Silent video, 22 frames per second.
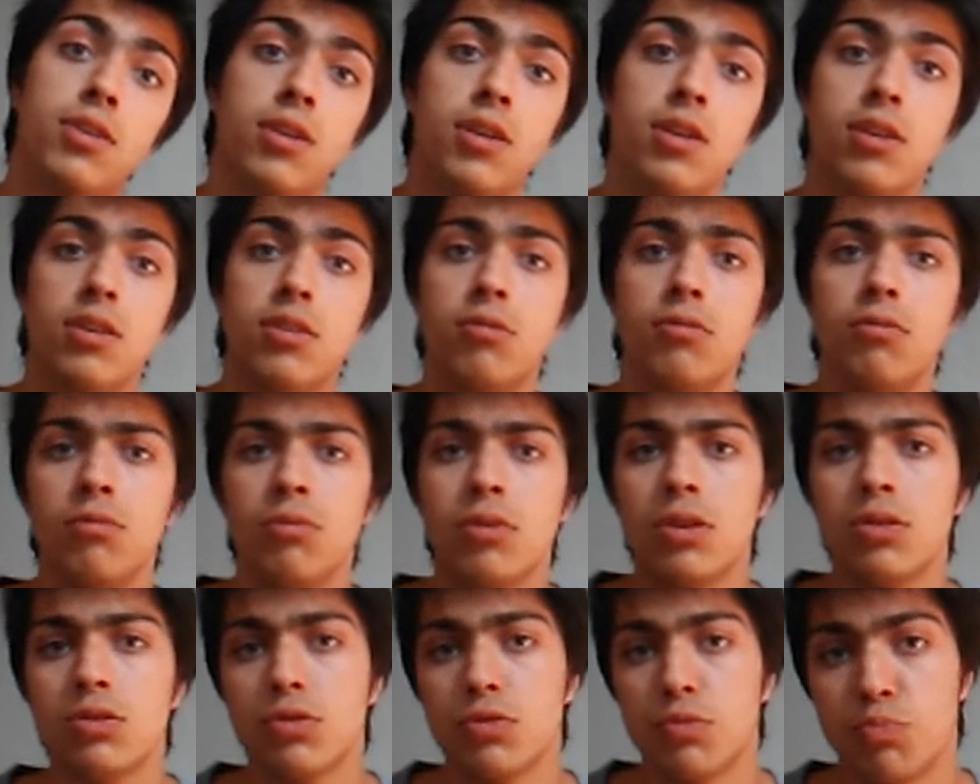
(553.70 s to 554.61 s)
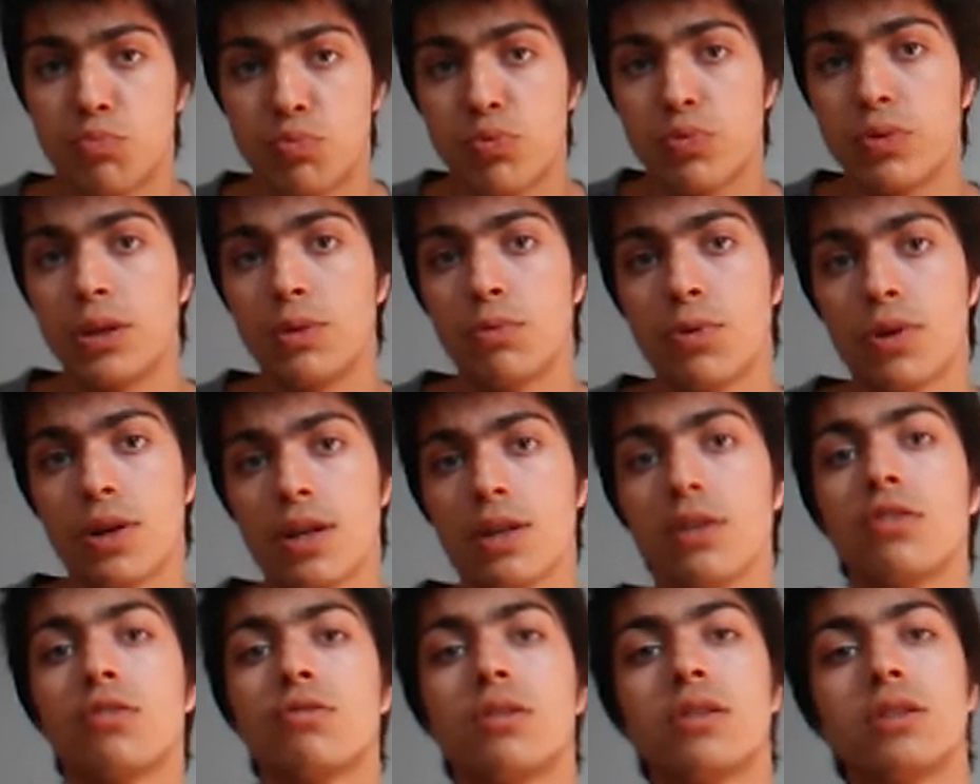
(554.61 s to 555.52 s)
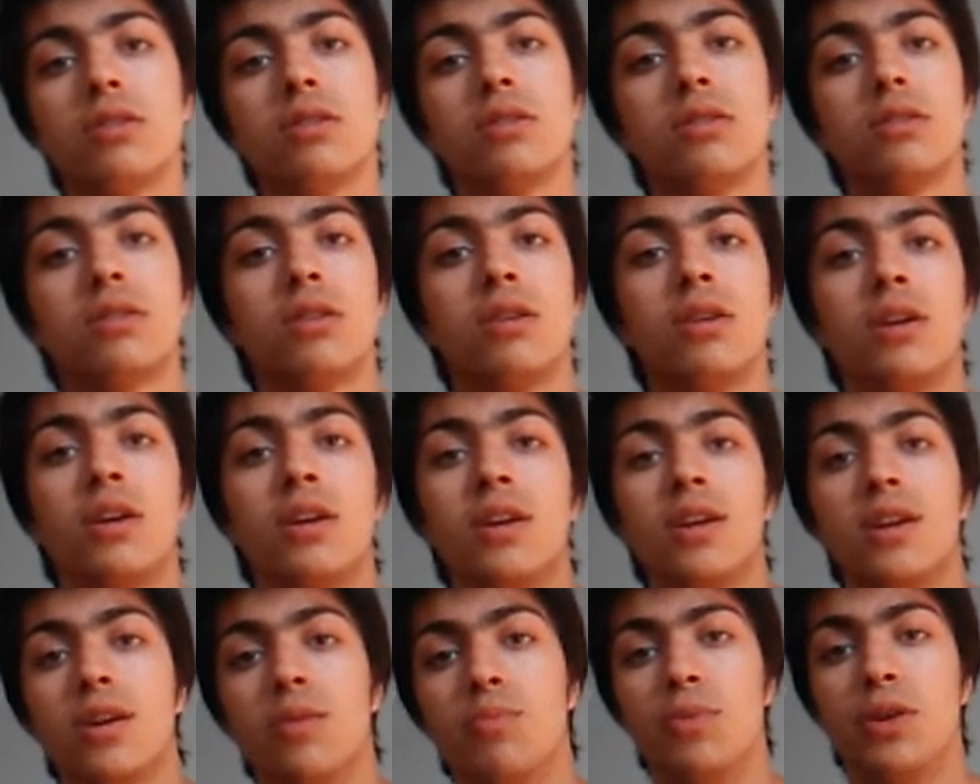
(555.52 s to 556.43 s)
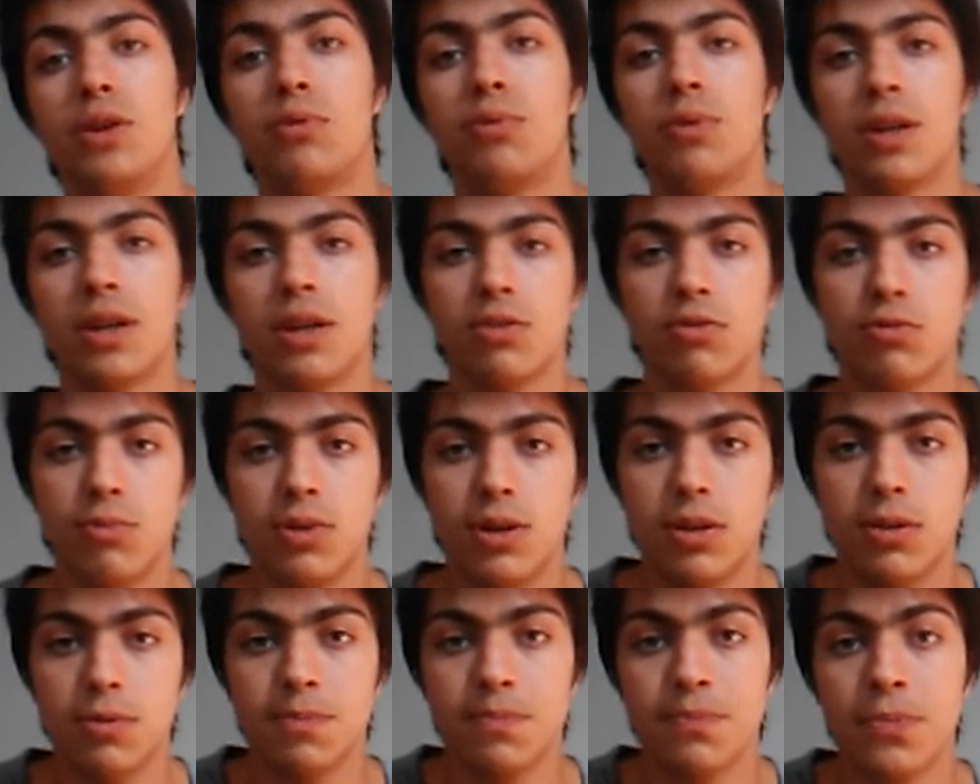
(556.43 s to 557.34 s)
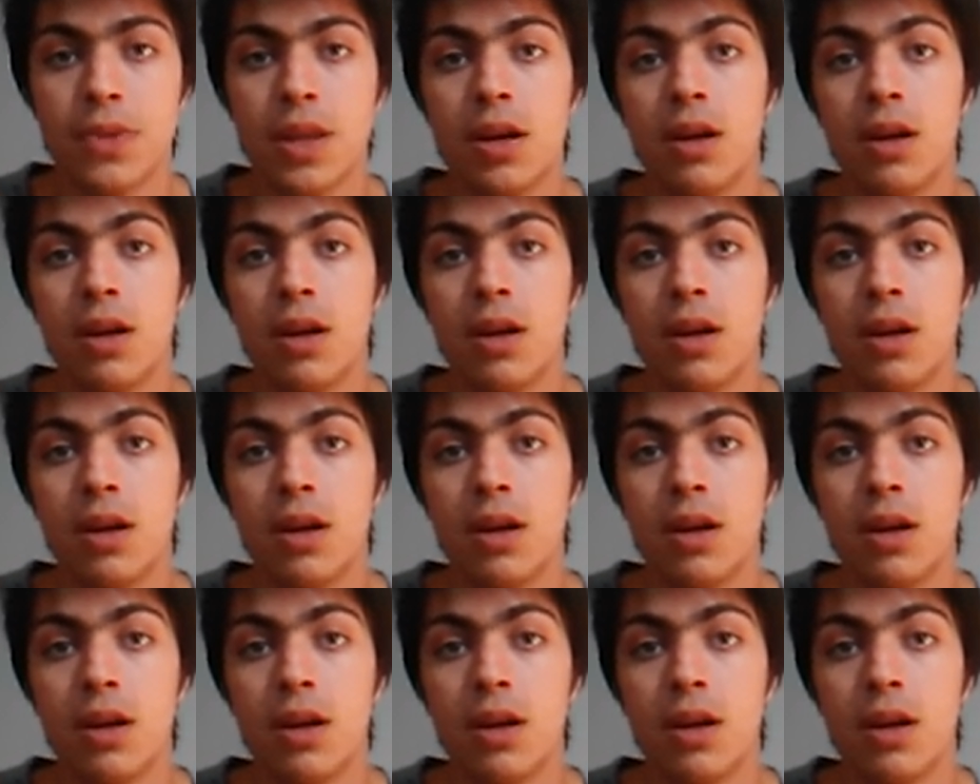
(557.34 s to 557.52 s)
And also pre-workout stretches can be quick as well.